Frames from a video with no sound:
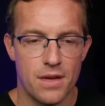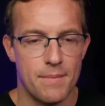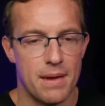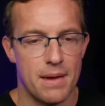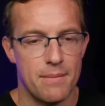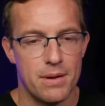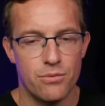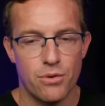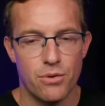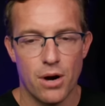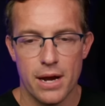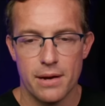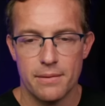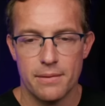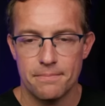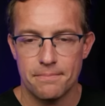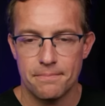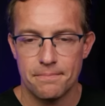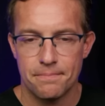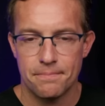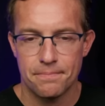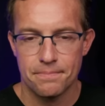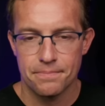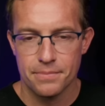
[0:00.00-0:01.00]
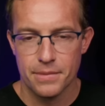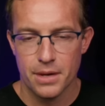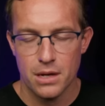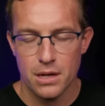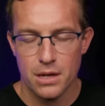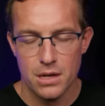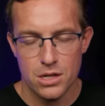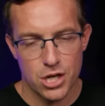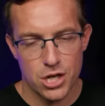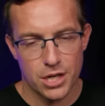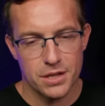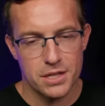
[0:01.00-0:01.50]
may be right.
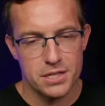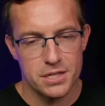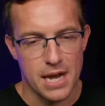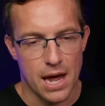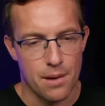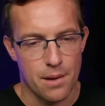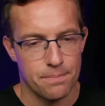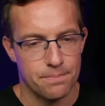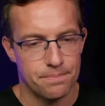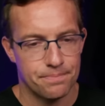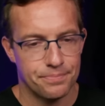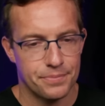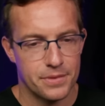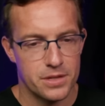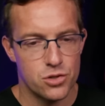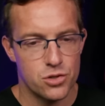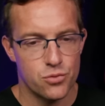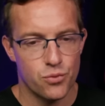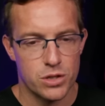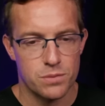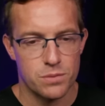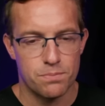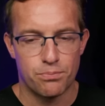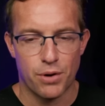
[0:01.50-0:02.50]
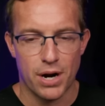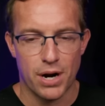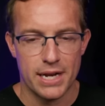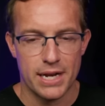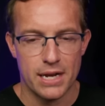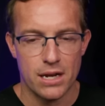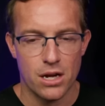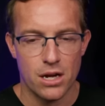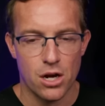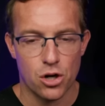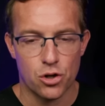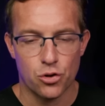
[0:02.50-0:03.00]
Check this out. This is what's
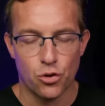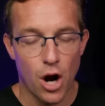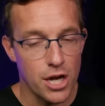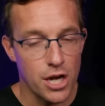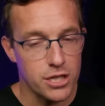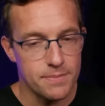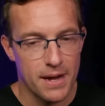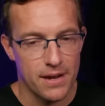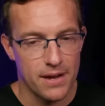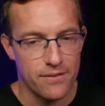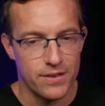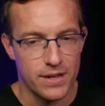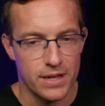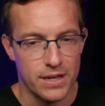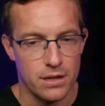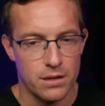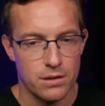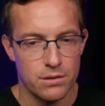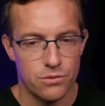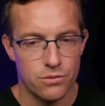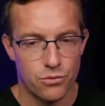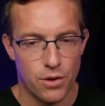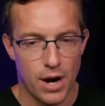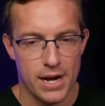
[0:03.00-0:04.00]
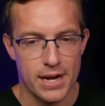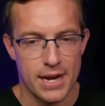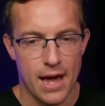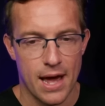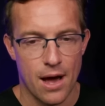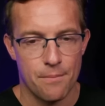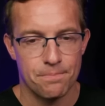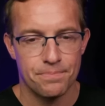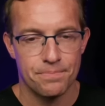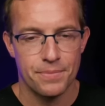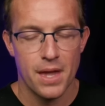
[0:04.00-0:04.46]
breaking across my feed right now.